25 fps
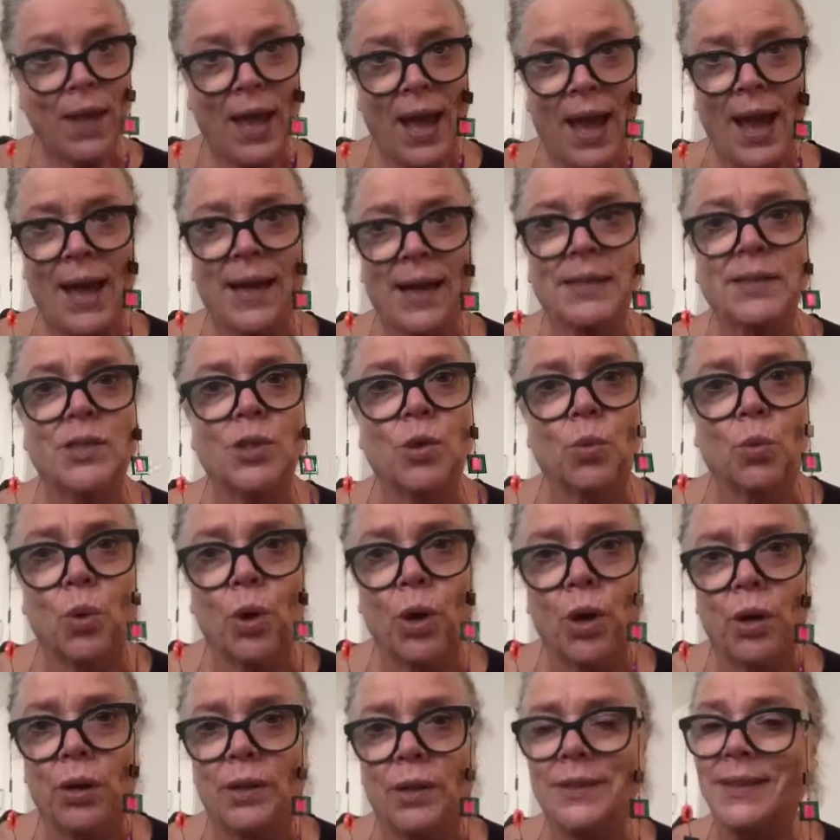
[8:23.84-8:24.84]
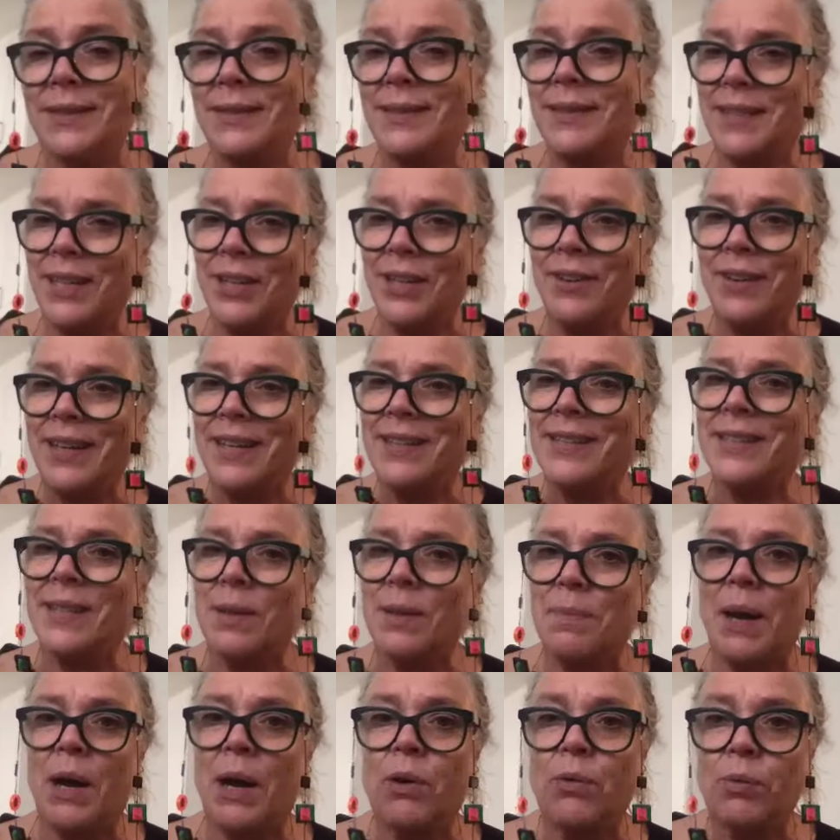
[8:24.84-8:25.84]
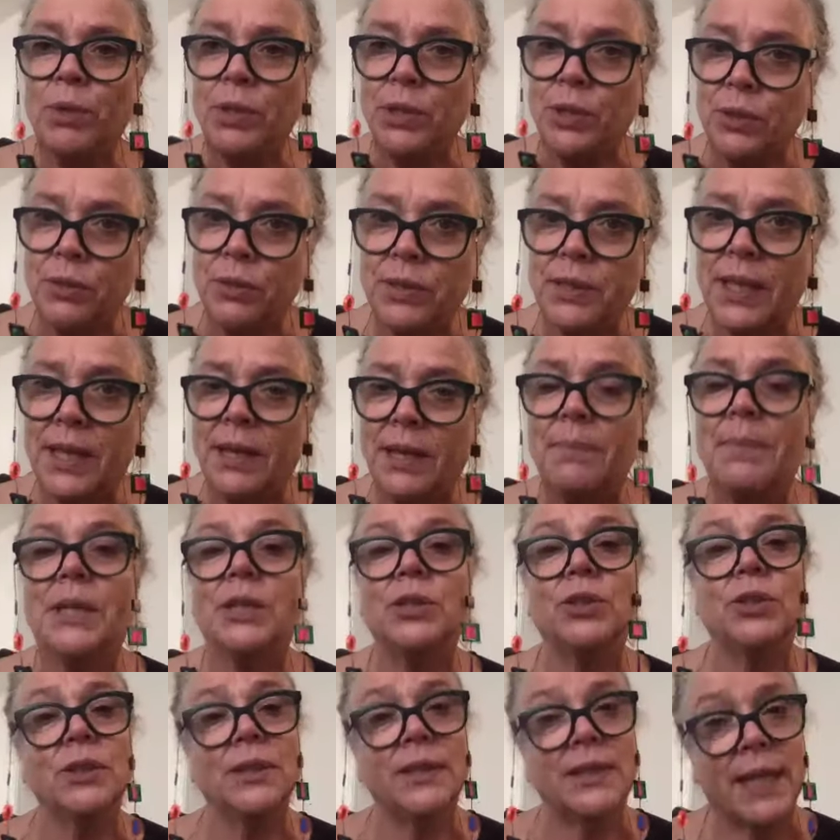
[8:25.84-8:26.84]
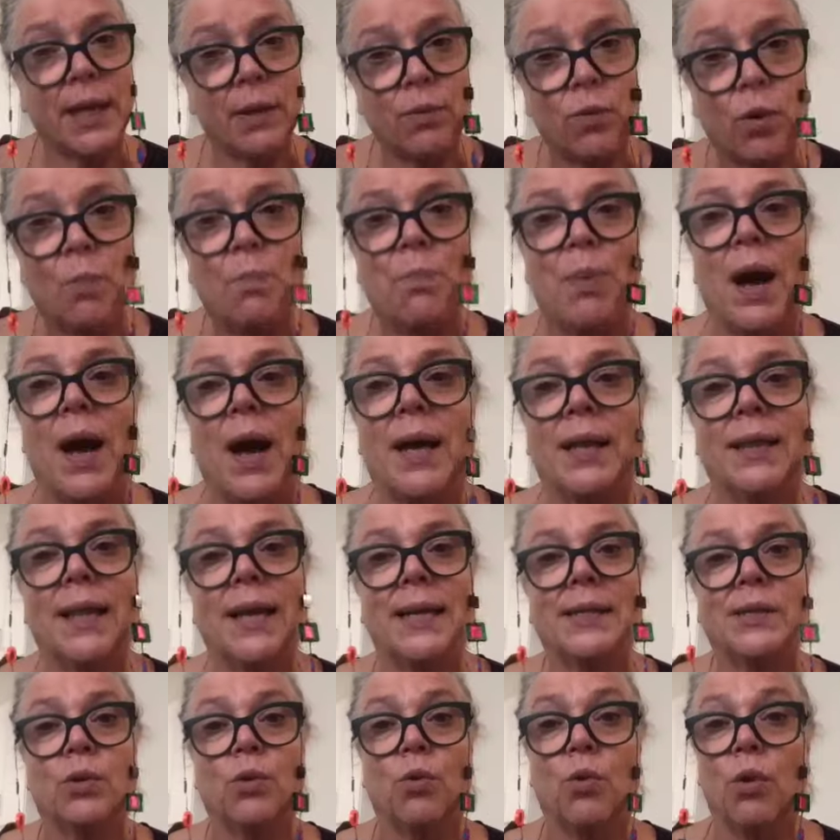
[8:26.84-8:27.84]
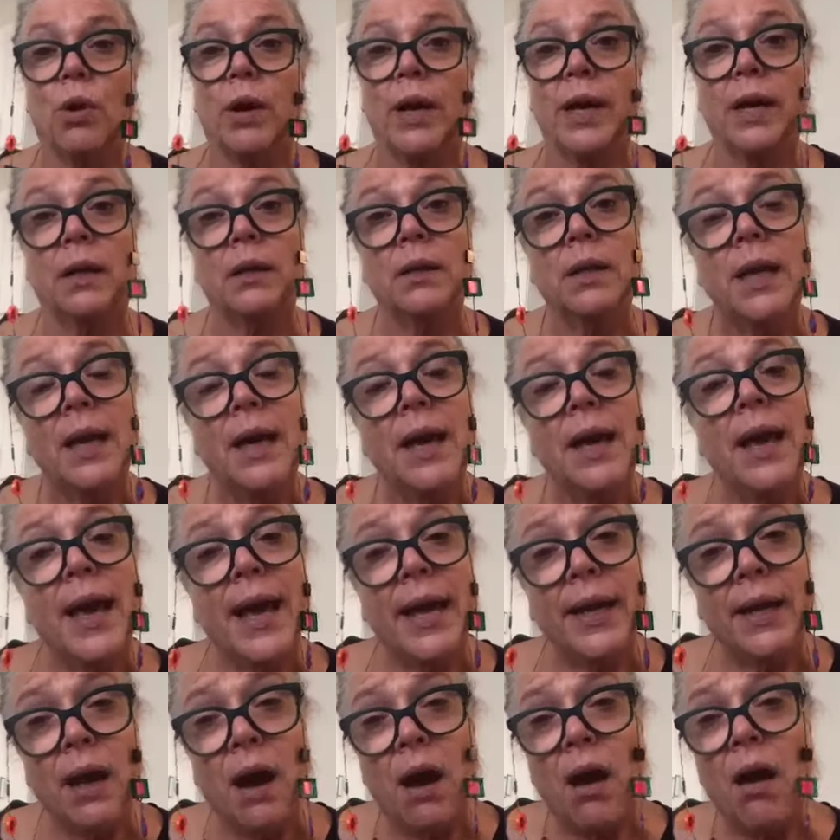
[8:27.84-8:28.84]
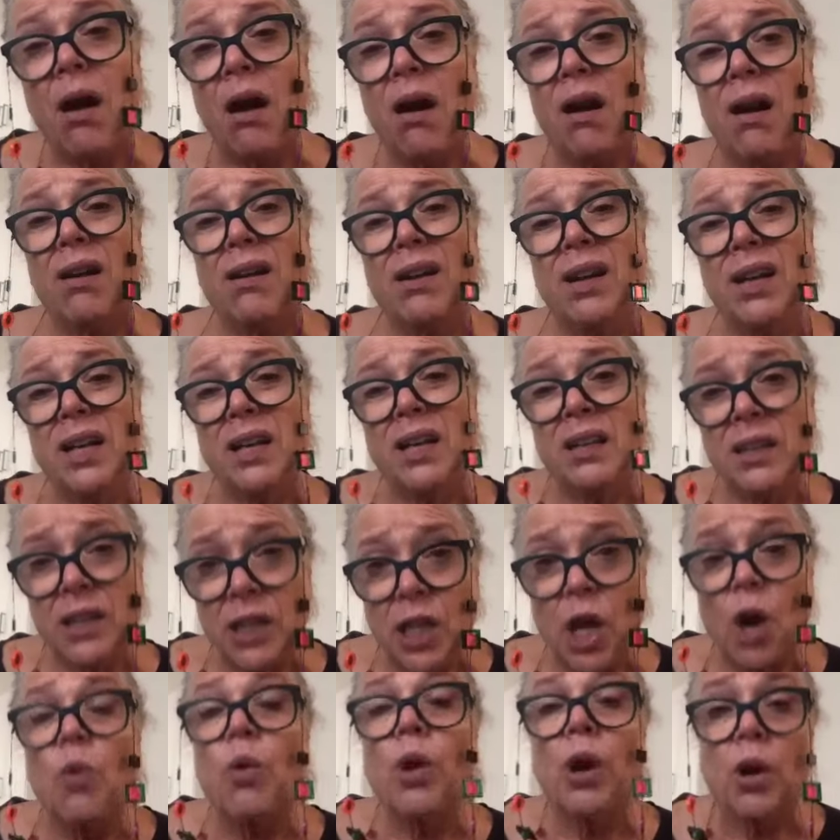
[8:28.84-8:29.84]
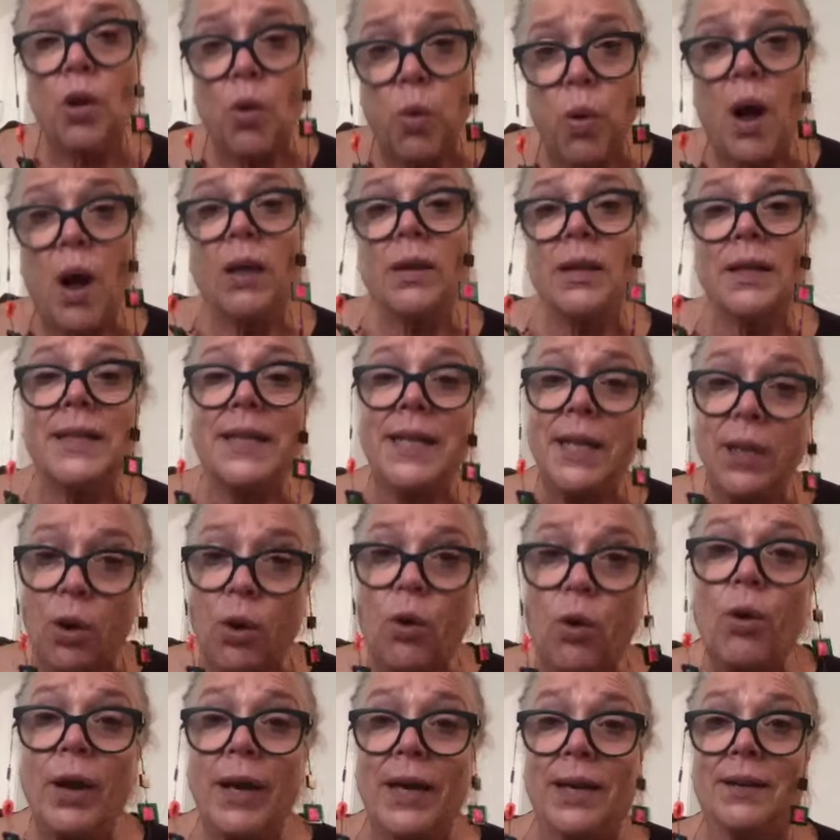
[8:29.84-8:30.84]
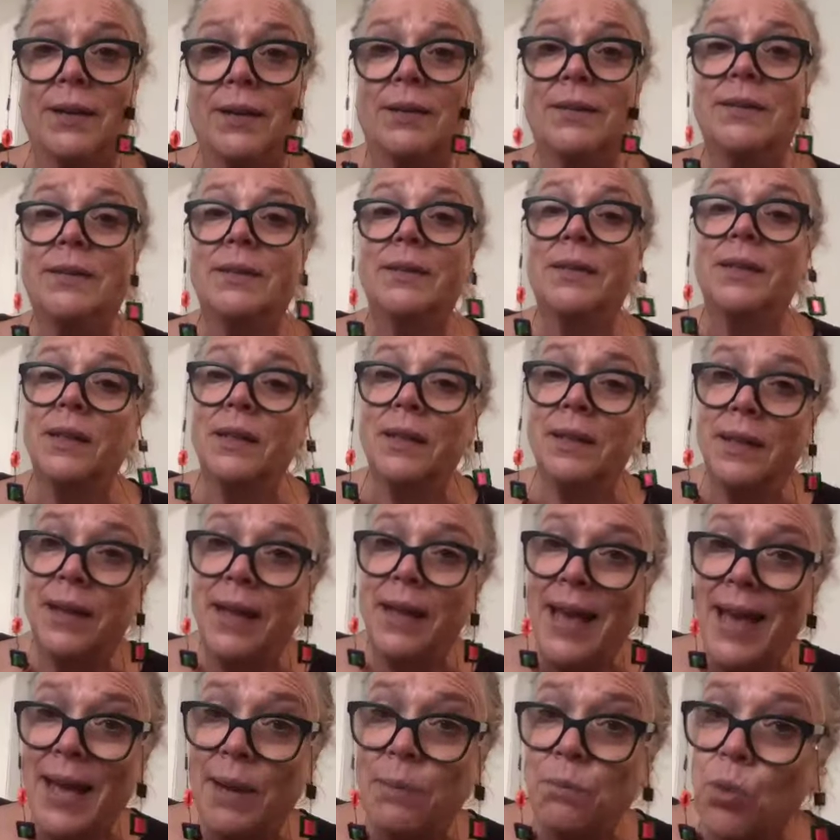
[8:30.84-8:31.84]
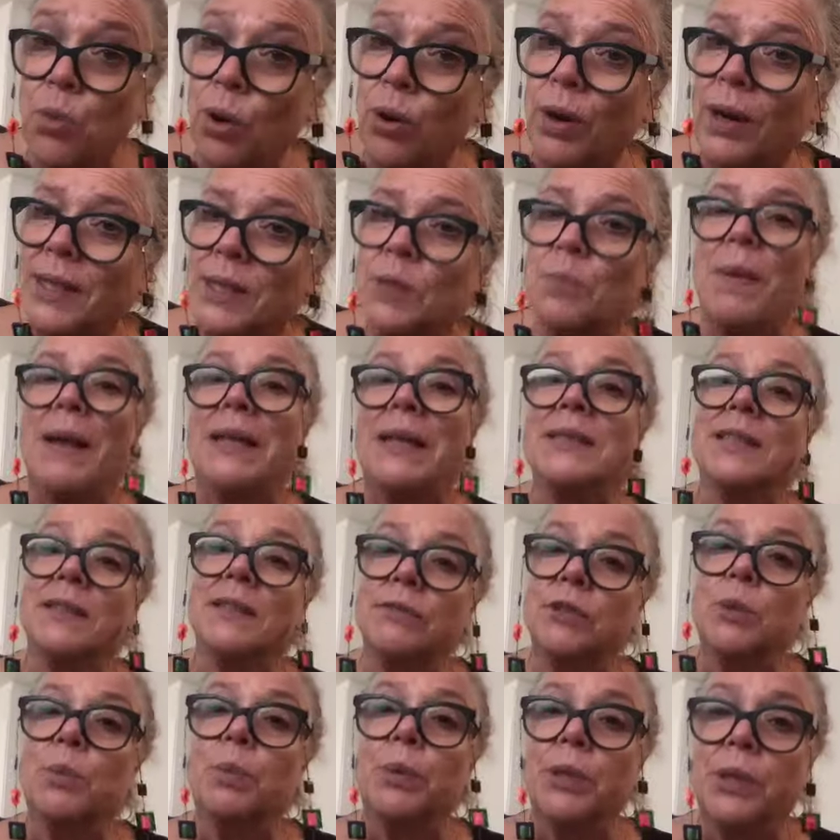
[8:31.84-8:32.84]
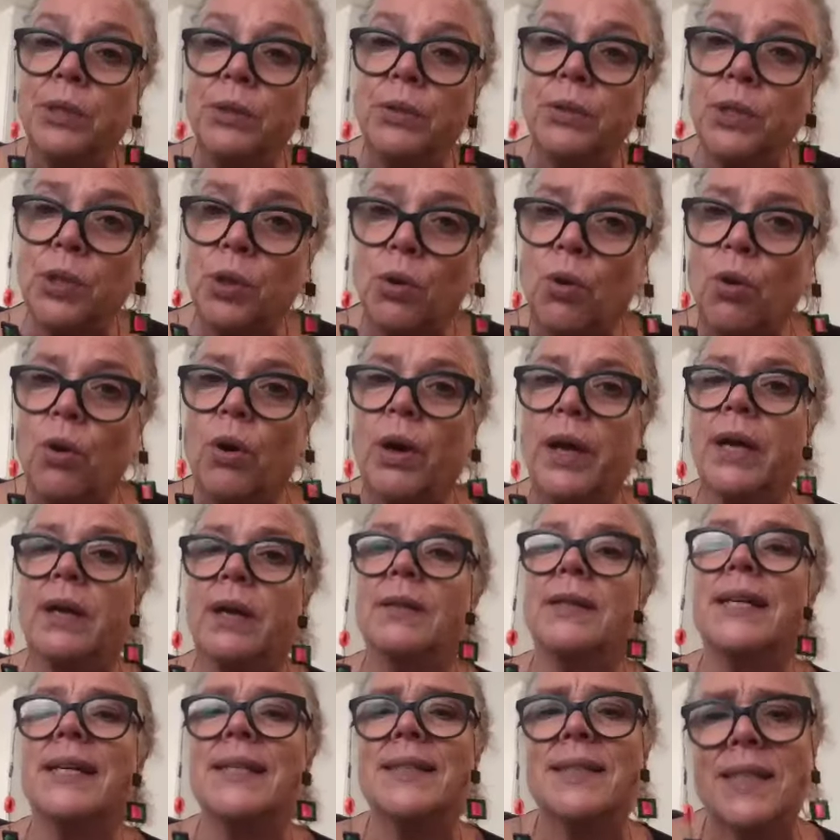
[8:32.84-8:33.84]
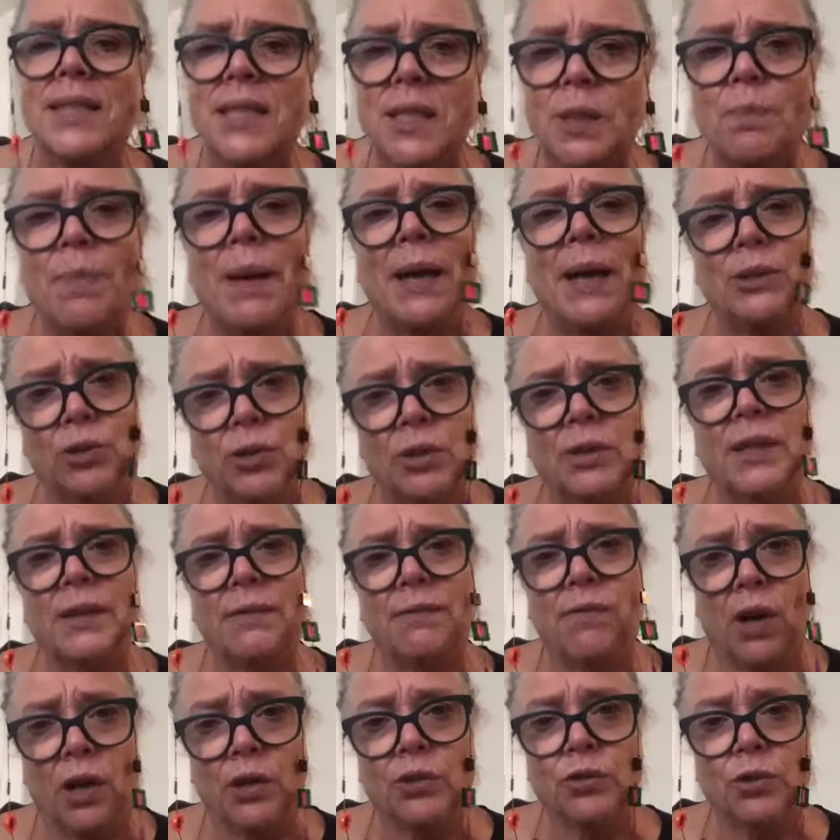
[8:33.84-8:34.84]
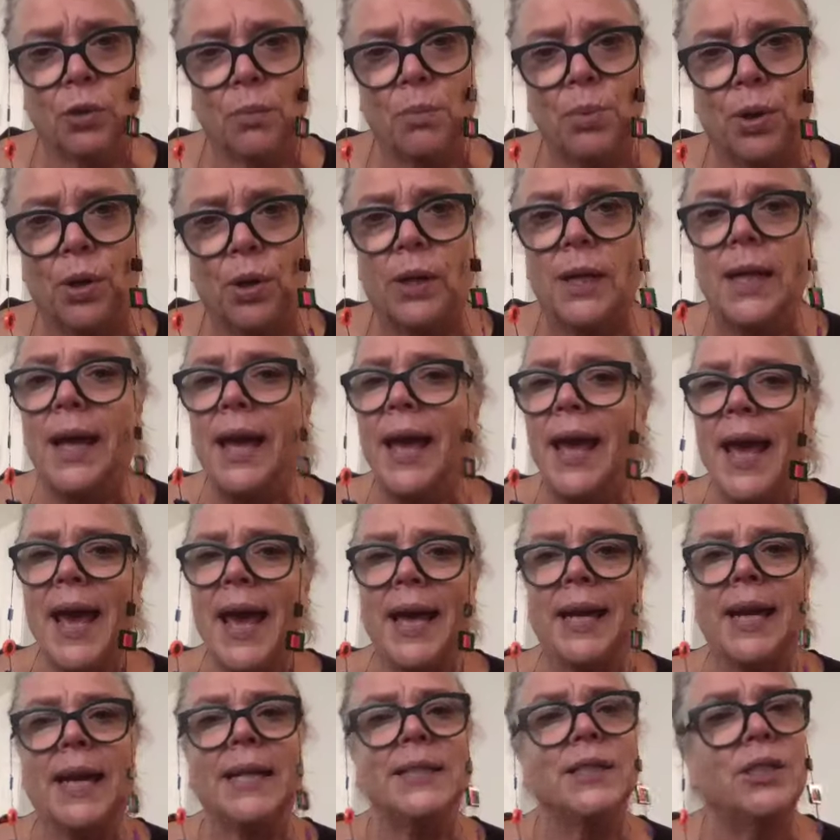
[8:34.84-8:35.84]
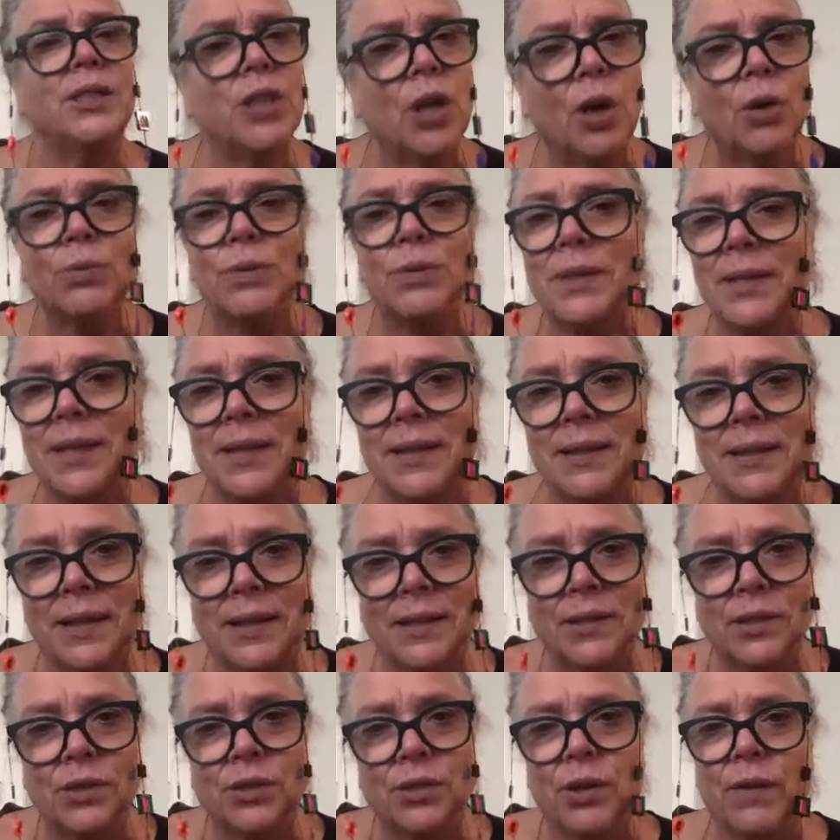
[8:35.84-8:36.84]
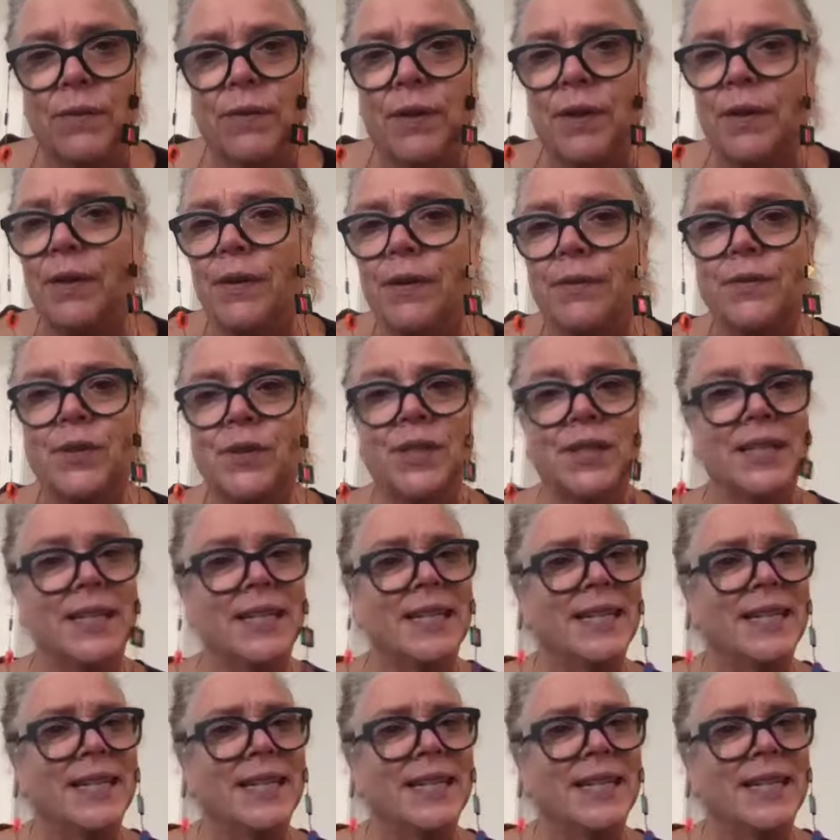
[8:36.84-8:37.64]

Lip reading: as the world is serious about reducing emissions, they will buy less oil, and our lower quality oil and more expensive to produce oil is especially vulnerable. And I don't see the Conservatives